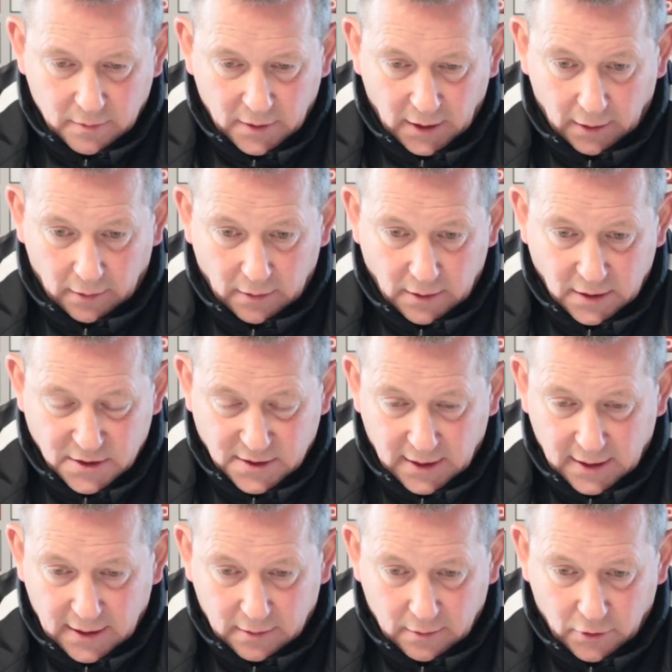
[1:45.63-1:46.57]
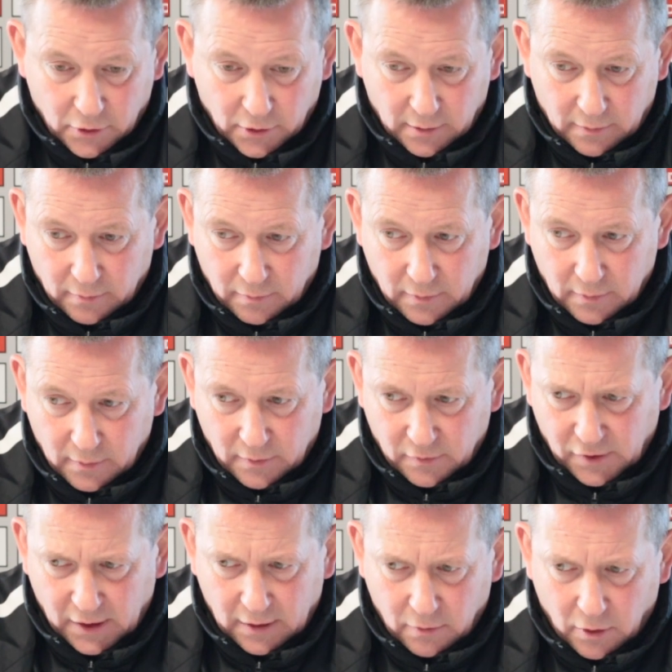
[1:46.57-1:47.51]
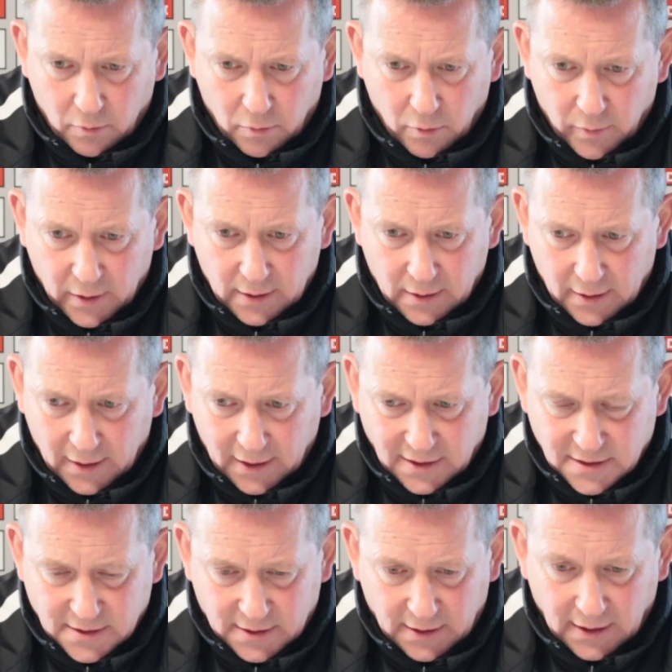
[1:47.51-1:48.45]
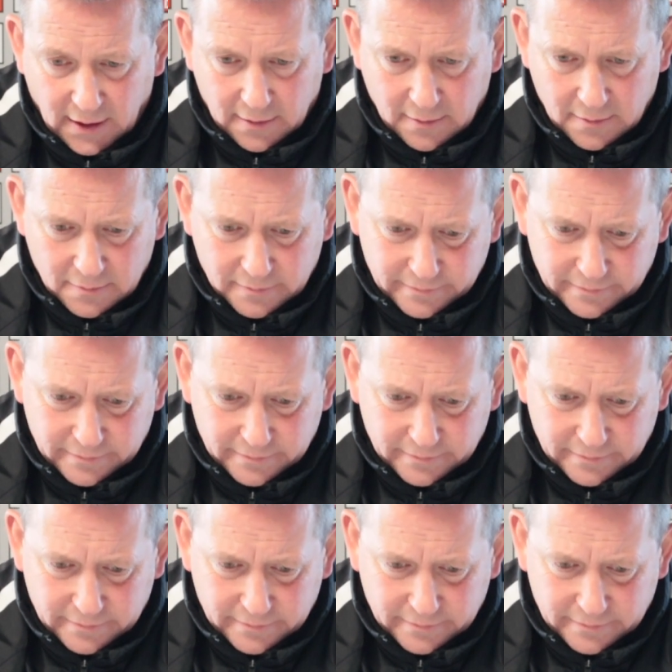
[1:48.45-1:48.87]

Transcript: You start looking and saying, oh, we'll win the next three.